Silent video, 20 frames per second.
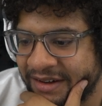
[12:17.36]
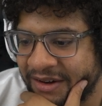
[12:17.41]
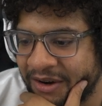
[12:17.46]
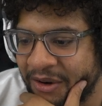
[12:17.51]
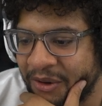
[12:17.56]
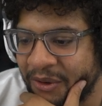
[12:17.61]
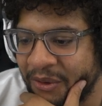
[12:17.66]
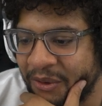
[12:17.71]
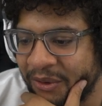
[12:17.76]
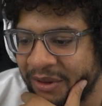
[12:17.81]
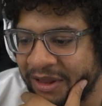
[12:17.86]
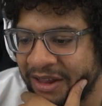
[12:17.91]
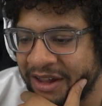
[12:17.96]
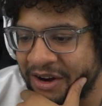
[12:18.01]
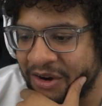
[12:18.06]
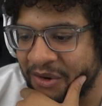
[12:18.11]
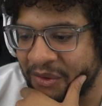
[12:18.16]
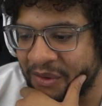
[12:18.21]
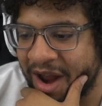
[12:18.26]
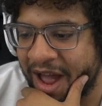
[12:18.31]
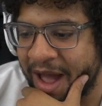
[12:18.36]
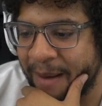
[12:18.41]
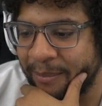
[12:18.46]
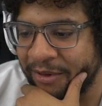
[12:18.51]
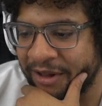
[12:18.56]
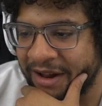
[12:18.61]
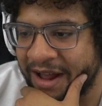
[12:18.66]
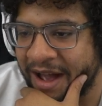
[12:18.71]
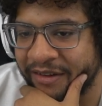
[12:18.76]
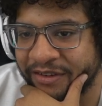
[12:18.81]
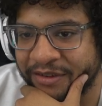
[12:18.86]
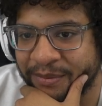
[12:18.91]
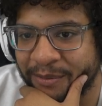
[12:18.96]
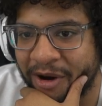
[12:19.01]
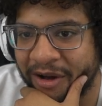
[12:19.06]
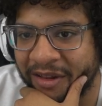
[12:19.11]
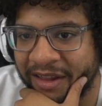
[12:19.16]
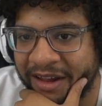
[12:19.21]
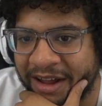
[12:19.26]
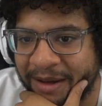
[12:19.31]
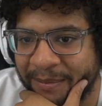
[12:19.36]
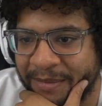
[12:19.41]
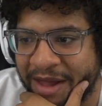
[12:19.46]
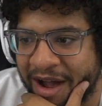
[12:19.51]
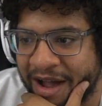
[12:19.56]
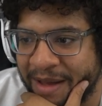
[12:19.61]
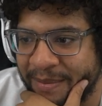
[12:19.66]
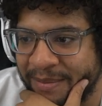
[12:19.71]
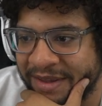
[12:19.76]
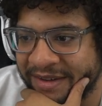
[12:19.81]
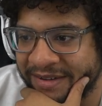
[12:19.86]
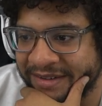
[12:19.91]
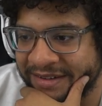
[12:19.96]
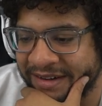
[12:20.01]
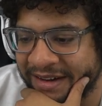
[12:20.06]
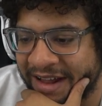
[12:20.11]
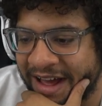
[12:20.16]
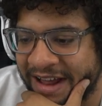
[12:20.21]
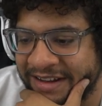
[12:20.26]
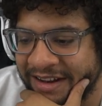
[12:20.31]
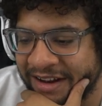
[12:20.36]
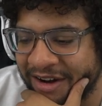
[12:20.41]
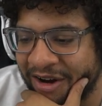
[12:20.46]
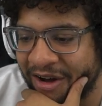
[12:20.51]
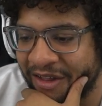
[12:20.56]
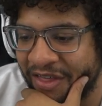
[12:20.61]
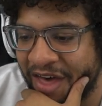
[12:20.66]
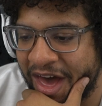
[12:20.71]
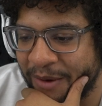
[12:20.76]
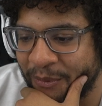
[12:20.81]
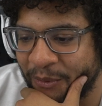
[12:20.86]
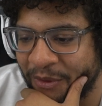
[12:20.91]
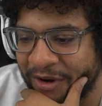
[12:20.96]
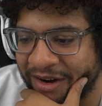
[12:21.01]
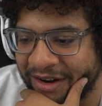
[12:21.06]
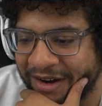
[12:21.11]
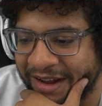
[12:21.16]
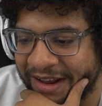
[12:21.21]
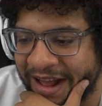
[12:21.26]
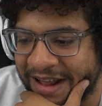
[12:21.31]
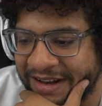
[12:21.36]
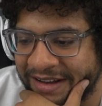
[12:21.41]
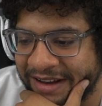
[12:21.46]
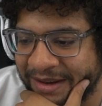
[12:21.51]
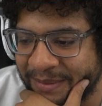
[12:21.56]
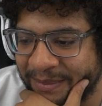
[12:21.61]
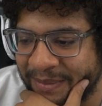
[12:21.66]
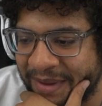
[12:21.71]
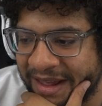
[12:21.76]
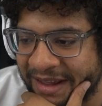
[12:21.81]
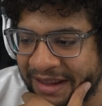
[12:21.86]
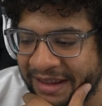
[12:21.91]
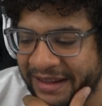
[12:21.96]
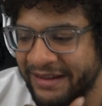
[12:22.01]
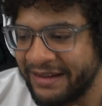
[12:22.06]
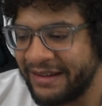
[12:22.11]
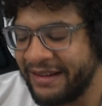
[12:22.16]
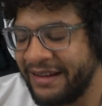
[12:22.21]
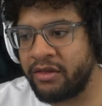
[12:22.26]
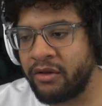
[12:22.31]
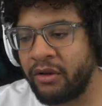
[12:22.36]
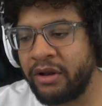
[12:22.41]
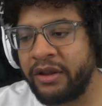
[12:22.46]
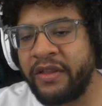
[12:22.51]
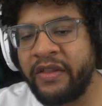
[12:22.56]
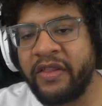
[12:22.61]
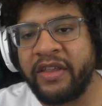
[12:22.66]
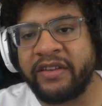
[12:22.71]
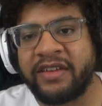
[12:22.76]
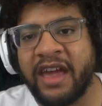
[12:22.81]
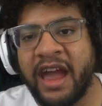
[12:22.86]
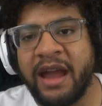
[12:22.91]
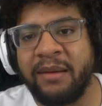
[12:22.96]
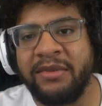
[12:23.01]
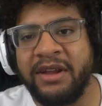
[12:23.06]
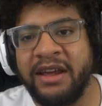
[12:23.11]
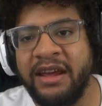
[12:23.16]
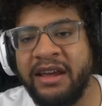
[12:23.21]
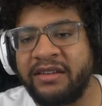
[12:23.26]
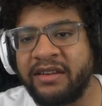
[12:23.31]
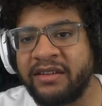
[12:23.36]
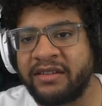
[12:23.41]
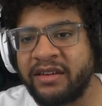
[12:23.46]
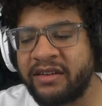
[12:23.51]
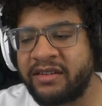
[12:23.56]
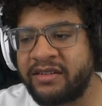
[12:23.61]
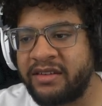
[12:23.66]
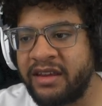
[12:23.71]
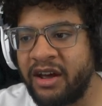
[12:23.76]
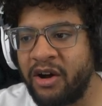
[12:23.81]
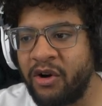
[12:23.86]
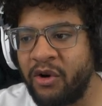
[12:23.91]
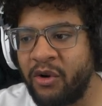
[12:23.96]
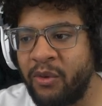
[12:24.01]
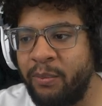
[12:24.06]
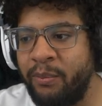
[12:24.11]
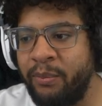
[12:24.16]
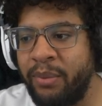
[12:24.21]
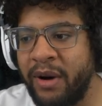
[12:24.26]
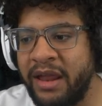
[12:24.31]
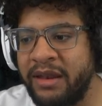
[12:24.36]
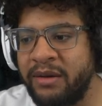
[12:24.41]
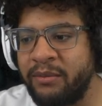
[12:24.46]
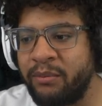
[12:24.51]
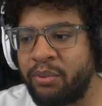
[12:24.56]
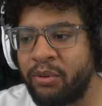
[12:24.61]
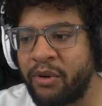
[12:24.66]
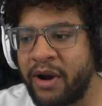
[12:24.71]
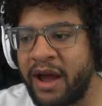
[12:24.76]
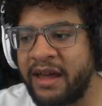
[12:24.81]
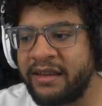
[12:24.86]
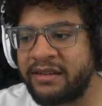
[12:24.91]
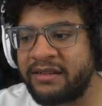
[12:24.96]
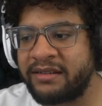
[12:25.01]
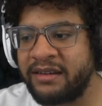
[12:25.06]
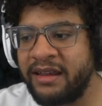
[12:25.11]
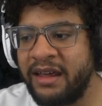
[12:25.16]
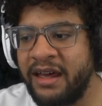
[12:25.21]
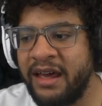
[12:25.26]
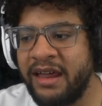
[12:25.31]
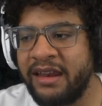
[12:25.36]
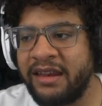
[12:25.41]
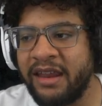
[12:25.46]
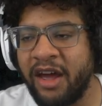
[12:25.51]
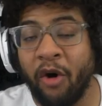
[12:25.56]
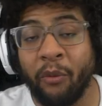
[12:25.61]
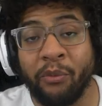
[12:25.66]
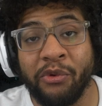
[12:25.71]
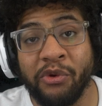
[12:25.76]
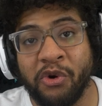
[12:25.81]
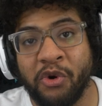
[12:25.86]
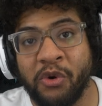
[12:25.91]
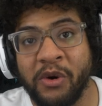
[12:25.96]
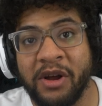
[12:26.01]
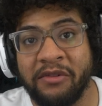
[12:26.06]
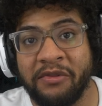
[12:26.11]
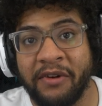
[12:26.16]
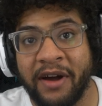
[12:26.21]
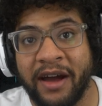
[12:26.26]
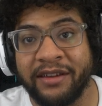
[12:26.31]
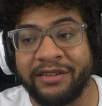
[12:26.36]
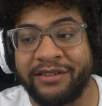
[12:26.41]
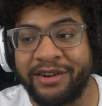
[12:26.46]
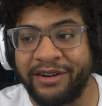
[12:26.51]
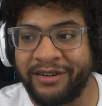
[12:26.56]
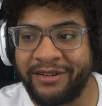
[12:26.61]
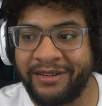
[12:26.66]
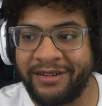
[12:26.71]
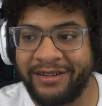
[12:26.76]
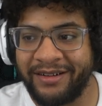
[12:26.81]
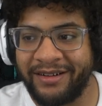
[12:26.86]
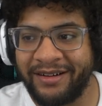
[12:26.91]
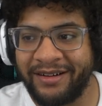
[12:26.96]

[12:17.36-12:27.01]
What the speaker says: Holy crap, look how small I am now. I missed it. I did all that work and I didn't make it. The only thing this game needs is a single button press to help you quit faster.